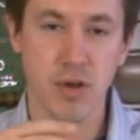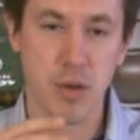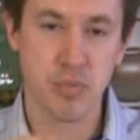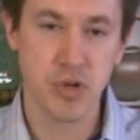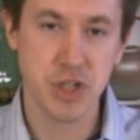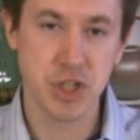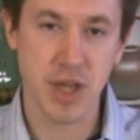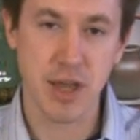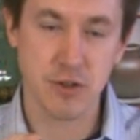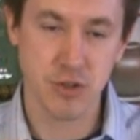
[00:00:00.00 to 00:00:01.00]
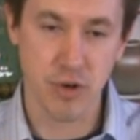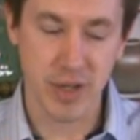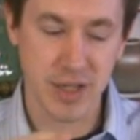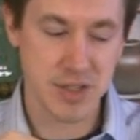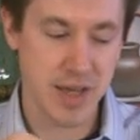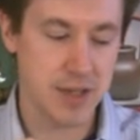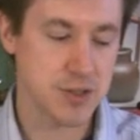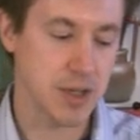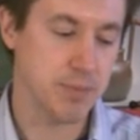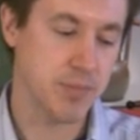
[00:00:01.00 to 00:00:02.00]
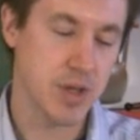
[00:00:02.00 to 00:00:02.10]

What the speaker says: appreciate during a tasting.